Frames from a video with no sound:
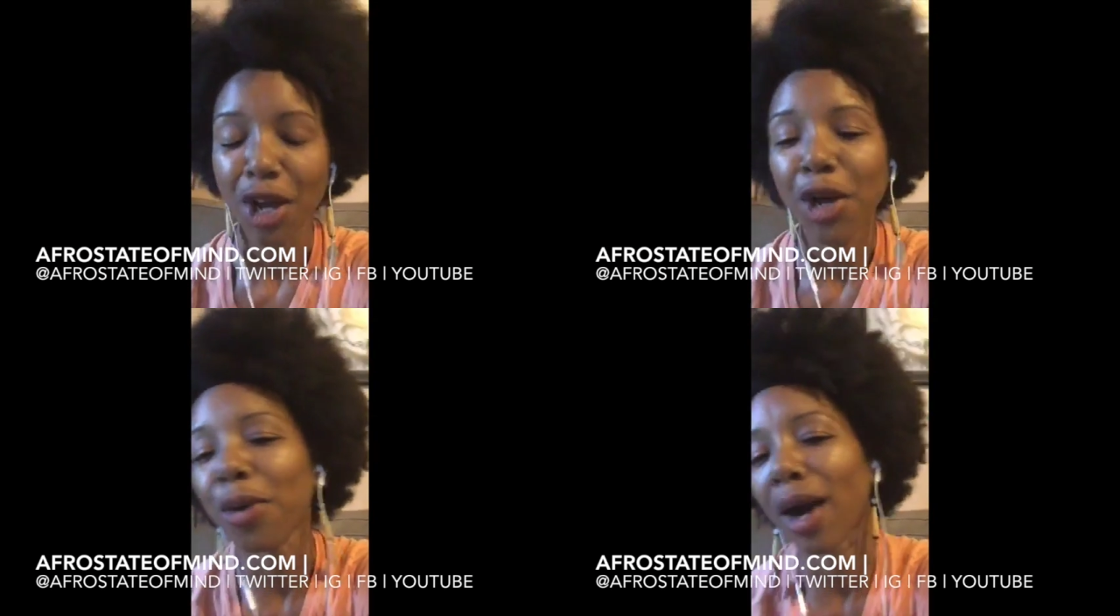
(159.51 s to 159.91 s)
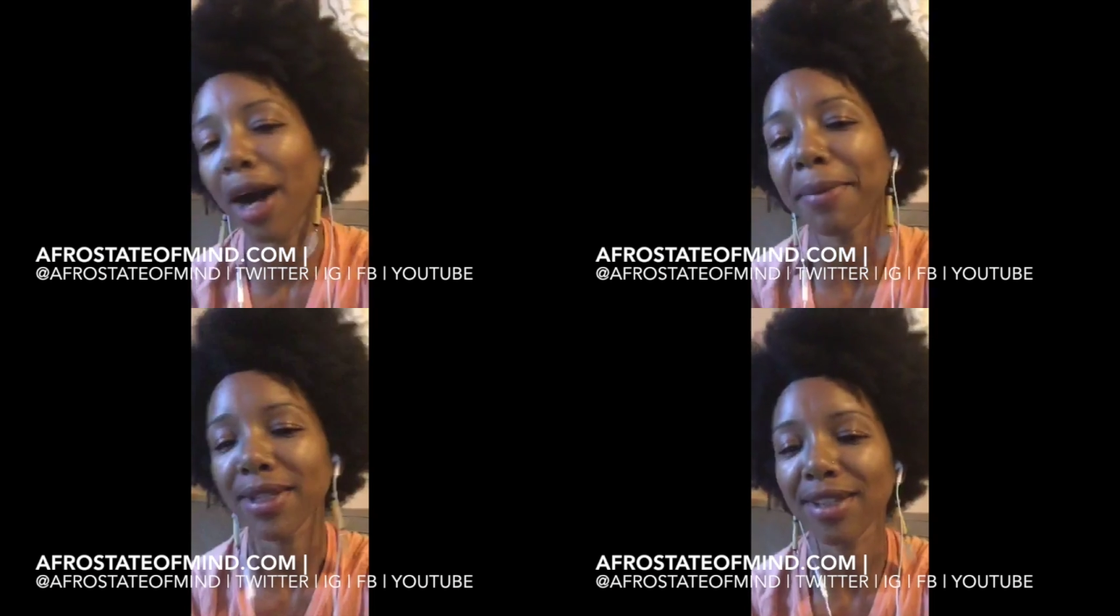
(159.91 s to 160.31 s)
who
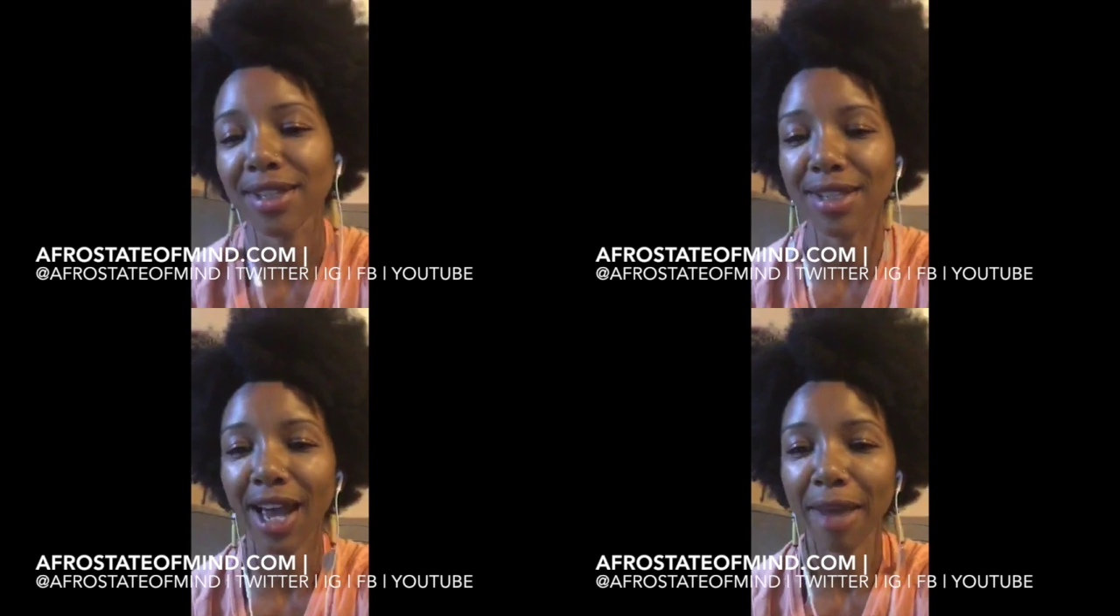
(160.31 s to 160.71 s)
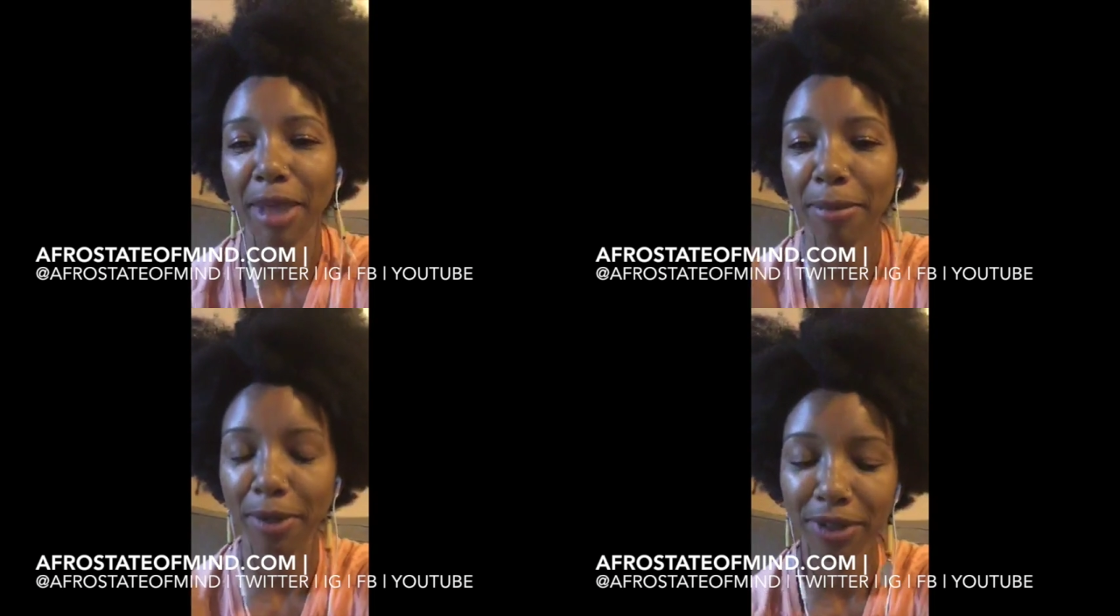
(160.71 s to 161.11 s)
up until the time they
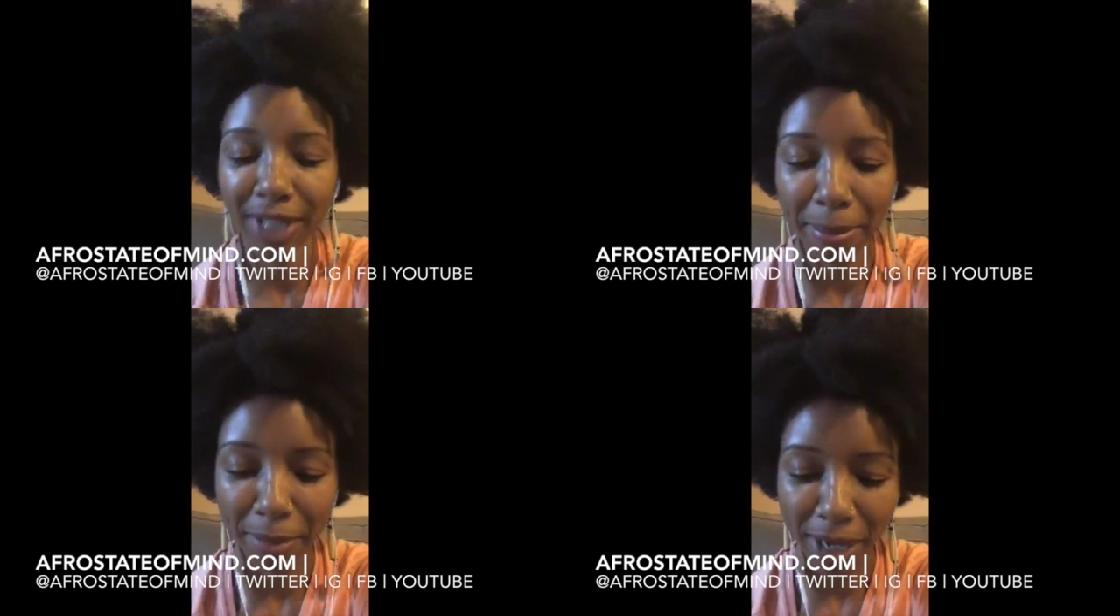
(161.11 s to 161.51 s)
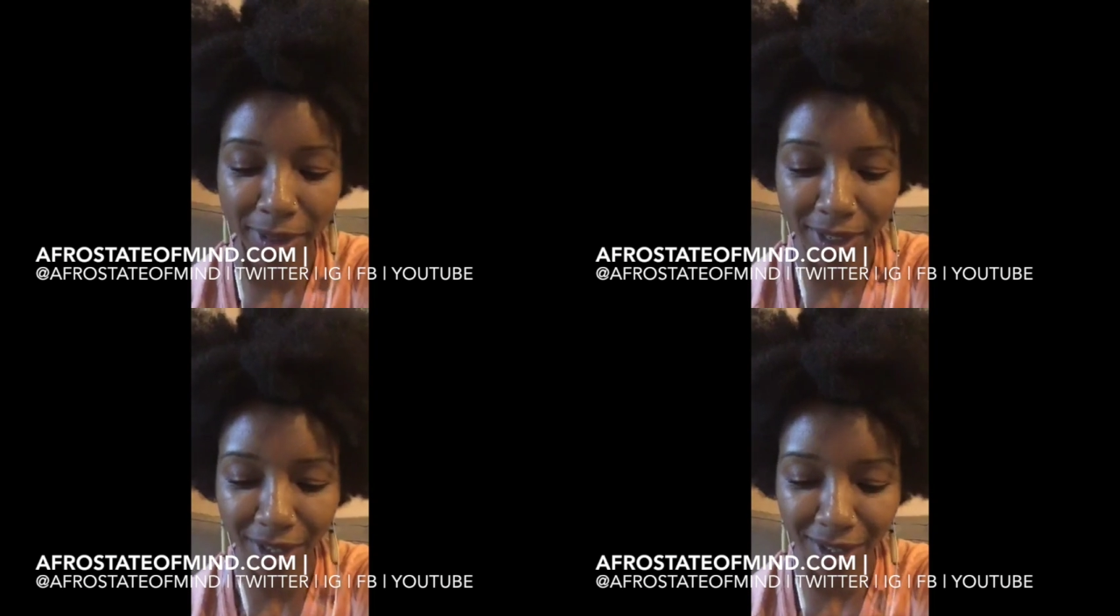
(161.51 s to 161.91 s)
pulled that baby
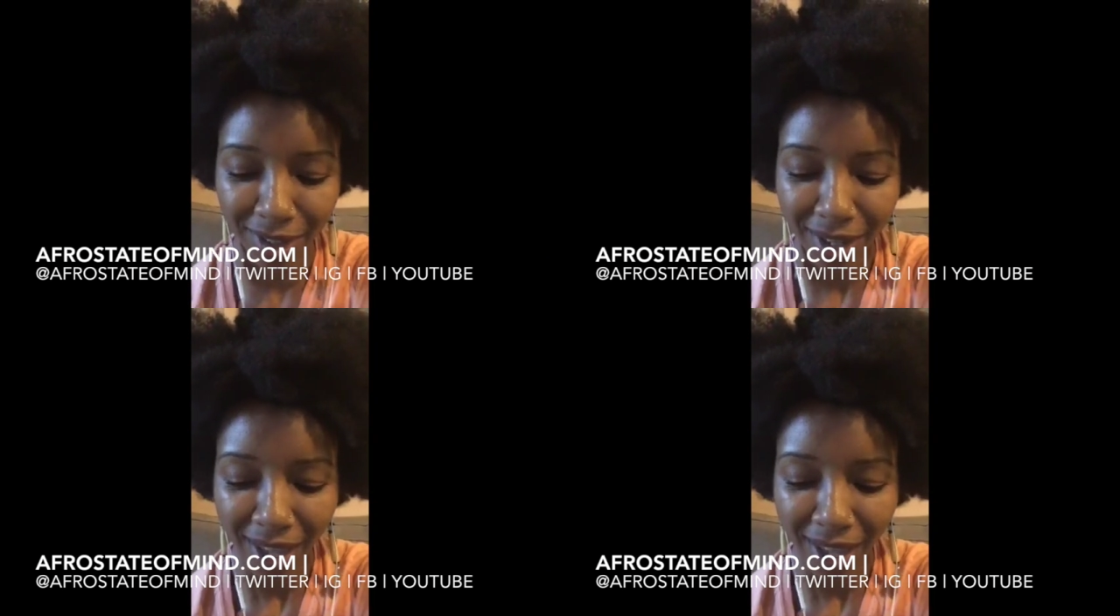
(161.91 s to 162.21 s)
doll